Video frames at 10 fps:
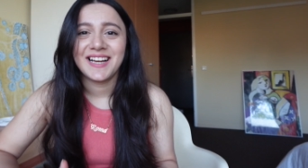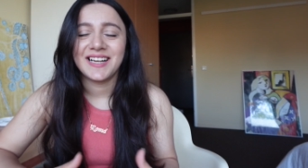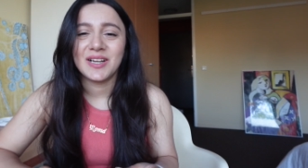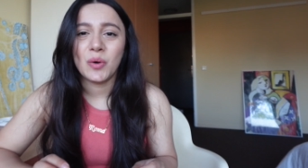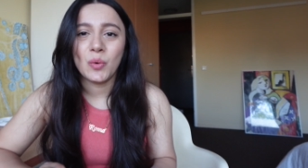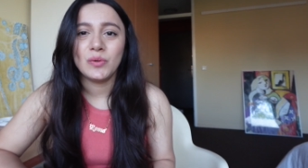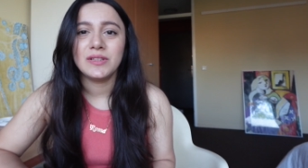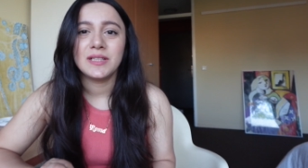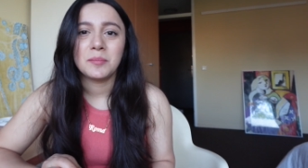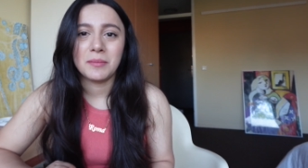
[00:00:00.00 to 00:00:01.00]
Uh,
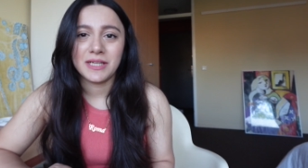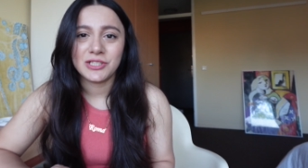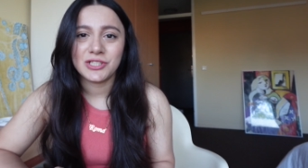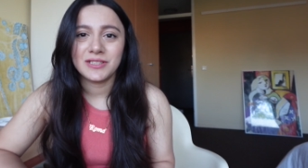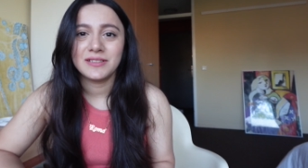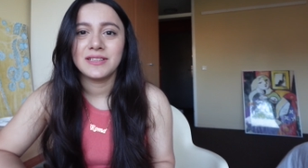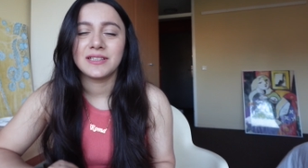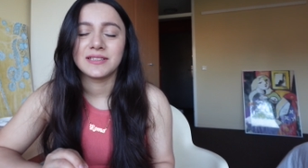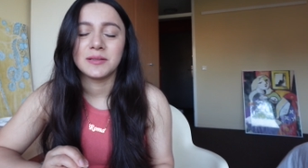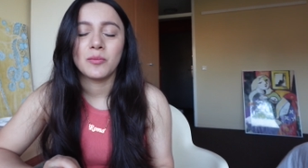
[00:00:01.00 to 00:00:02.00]
only mention
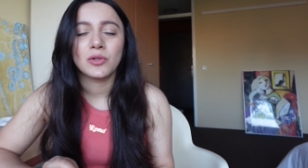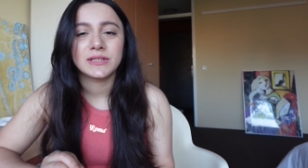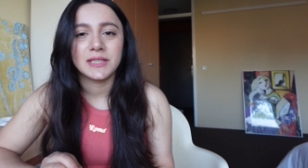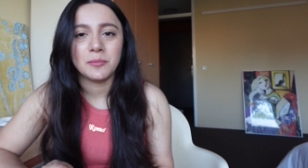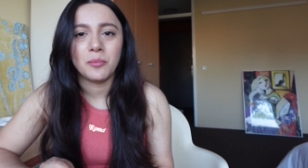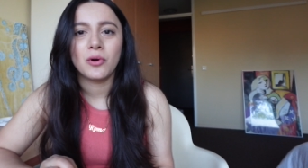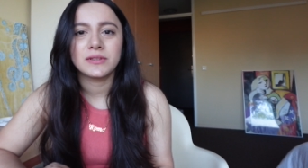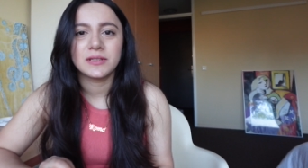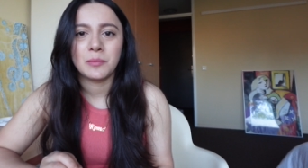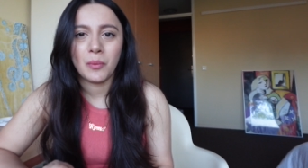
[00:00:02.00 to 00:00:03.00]
uh, the most
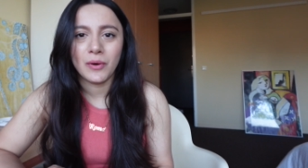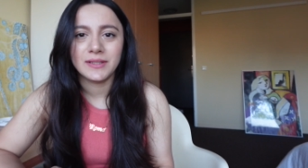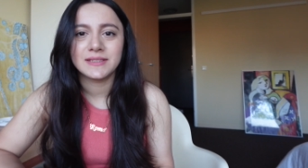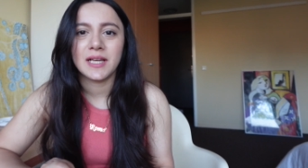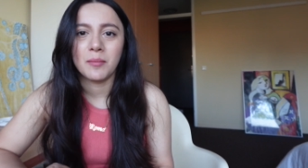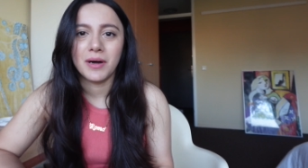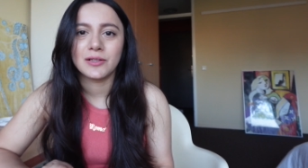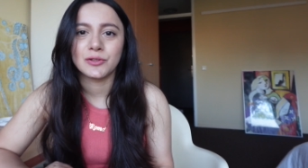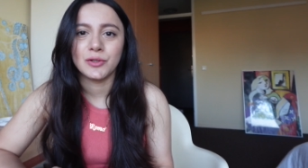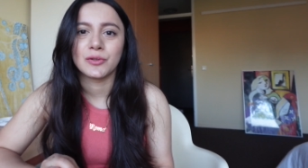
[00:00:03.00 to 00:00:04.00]
important points
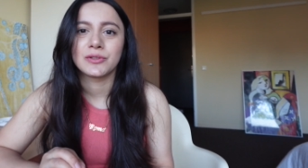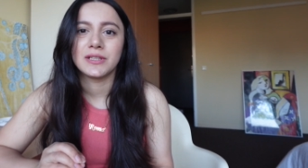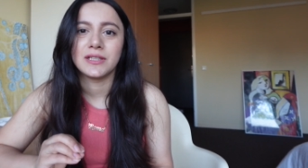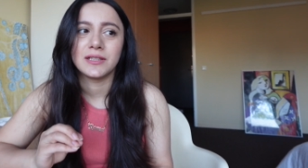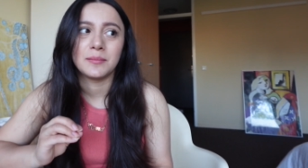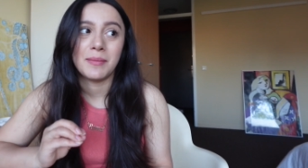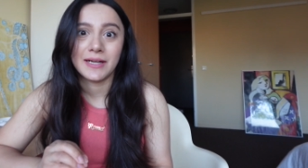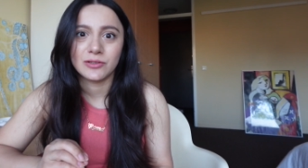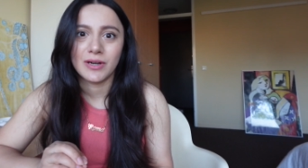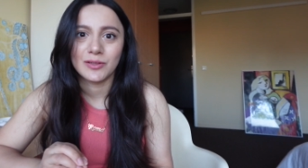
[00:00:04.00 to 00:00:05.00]
about your uh,
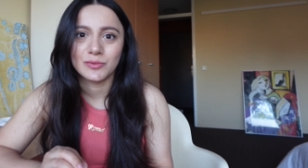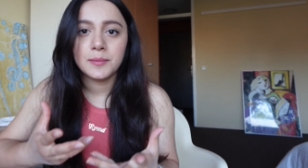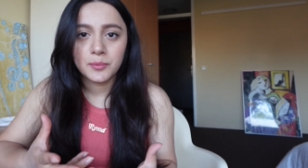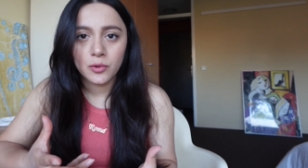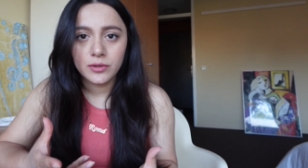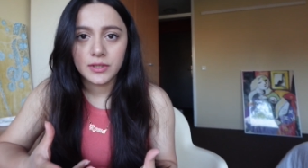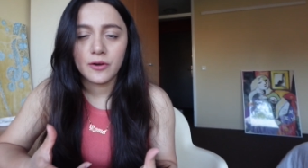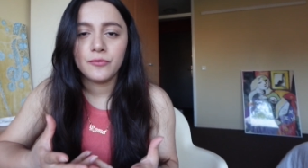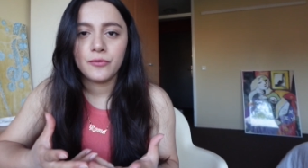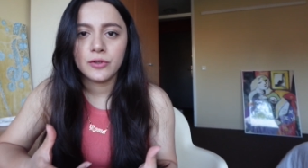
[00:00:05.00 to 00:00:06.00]
background. The
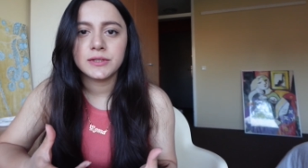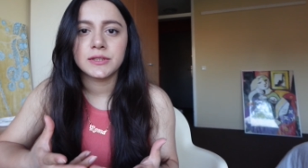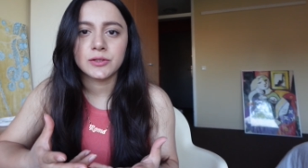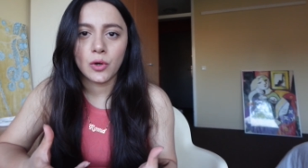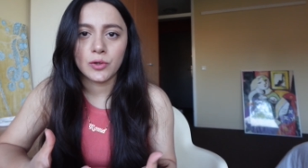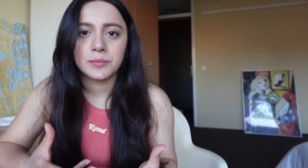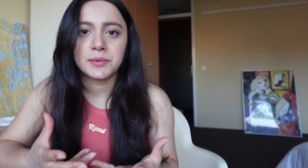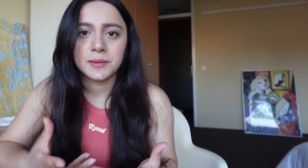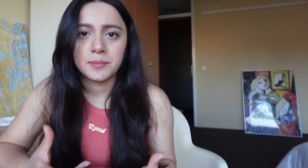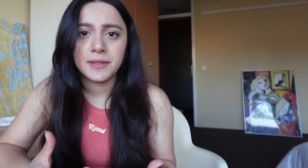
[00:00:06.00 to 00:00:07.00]
program focuses on
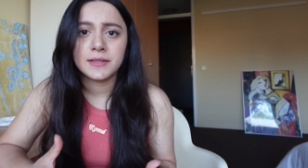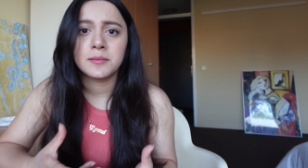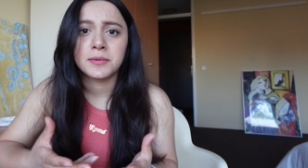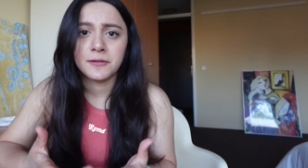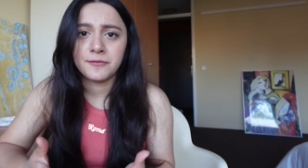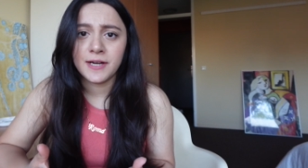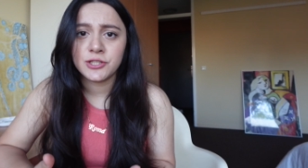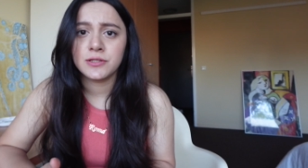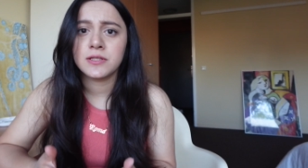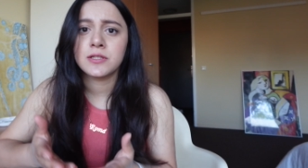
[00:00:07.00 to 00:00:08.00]
preparing
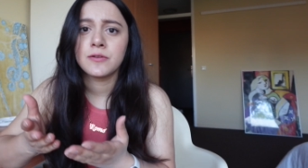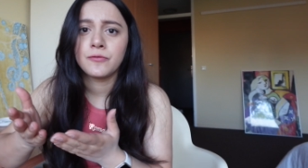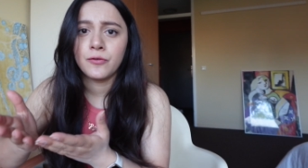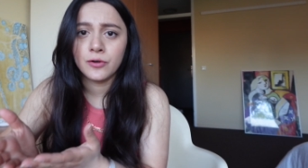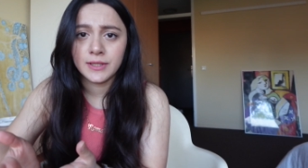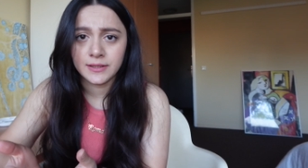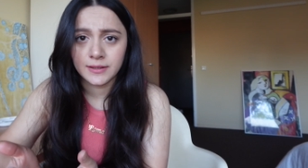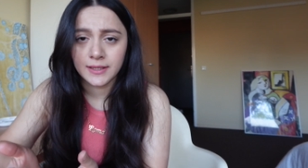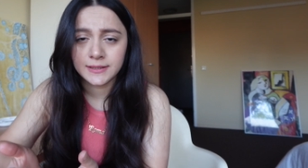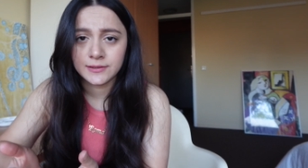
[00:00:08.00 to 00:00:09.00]
professionals for
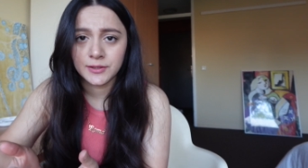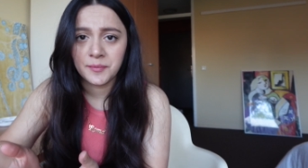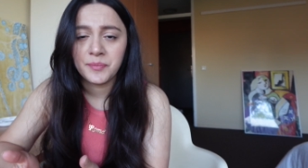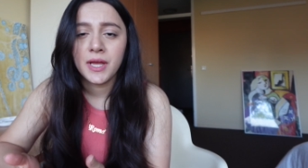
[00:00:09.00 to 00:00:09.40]
industry.